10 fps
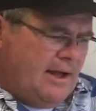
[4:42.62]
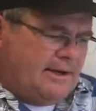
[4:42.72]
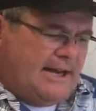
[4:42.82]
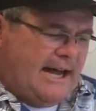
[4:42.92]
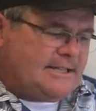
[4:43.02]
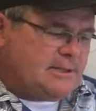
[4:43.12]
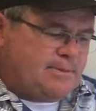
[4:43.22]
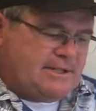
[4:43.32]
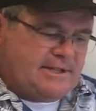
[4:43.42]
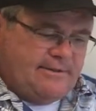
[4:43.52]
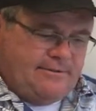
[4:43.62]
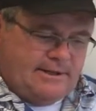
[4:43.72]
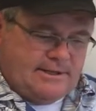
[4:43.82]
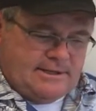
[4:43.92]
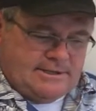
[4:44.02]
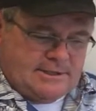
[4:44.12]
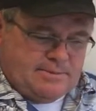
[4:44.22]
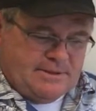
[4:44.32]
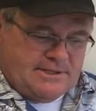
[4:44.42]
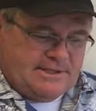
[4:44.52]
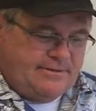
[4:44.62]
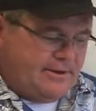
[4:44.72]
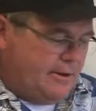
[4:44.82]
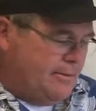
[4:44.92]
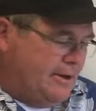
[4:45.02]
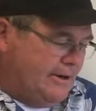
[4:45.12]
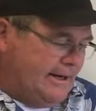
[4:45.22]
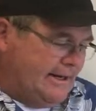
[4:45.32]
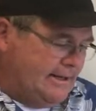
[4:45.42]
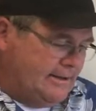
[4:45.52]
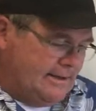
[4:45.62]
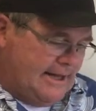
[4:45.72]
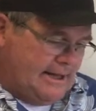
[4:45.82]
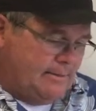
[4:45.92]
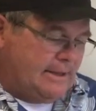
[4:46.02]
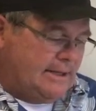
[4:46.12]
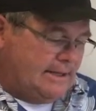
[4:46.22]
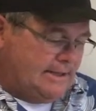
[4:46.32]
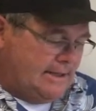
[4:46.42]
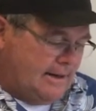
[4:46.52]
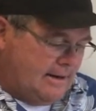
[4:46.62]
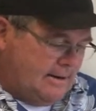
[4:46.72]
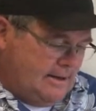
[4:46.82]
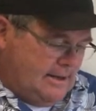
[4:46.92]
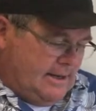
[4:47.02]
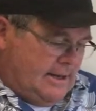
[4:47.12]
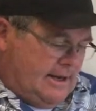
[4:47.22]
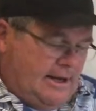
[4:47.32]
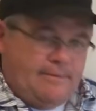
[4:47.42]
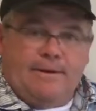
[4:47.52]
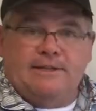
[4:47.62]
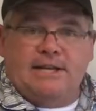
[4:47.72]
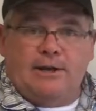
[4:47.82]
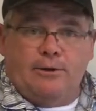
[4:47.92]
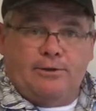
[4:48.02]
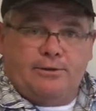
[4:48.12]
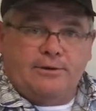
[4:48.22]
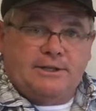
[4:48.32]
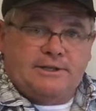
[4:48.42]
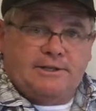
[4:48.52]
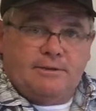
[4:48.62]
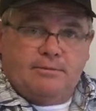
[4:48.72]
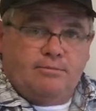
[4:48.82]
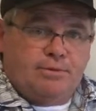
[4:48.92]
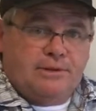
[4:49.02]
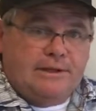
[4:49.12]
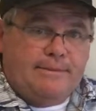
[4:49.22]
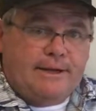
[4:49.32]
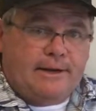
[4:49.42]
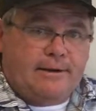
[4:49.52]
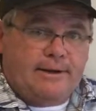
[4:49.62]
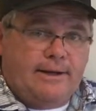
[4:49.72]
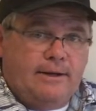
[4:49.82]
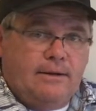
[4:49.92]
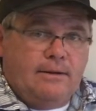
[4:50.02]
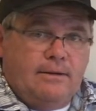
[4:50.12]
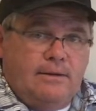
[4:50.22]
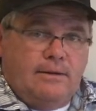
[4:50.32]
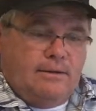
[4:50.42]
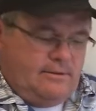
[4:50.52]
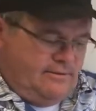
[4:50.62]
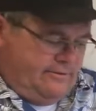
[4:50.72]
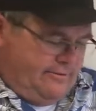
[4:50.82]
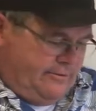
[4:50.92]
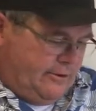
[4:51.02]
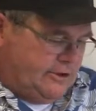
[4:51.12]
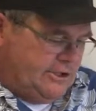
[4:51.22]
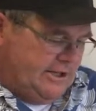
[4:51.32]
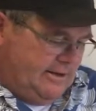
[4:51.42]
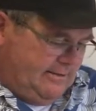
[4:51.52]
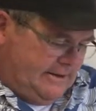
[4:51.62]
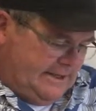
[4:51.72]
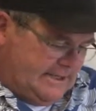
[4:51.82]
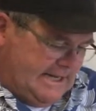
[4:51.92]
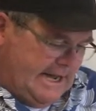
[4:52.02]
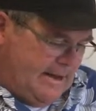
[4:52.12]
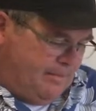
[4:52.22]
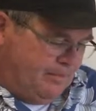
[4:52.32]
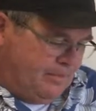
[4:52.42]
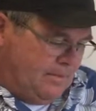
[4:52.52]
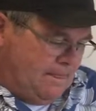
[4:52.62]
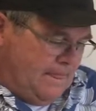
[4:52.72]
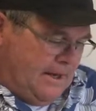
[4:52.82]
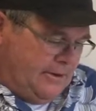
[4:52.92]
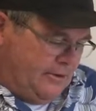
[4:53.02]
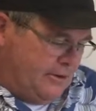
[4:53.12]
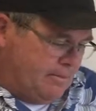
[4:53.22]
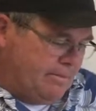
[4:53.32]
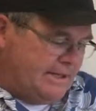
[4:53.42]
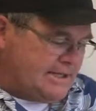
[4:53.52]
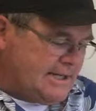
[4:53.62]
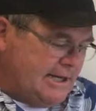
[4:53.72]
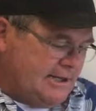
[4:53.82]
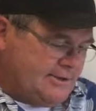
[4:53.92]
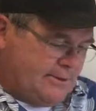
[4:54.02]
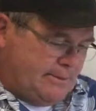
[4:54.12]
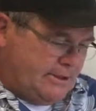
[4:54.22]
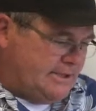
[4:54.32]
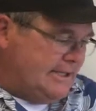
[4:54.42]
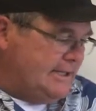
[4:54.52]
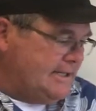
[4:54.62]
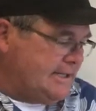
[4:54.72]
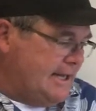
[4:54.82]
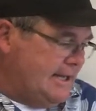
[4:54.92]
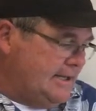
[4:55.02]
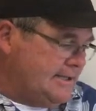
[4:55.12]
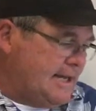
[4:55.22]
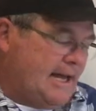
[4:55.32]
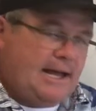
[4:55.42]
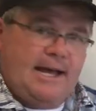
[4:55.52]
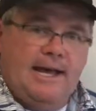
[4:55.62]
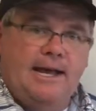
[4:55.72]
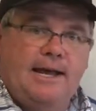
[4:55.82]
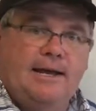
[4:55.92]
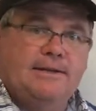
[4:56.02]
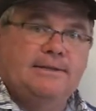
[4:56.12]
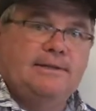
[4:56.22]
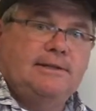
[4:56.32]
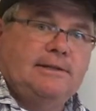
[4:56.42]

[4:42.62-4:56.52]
Non-specific and specific immunity, that'll be in there um, as I go through this preliminary version of the exam. Know your B cells from your T cells and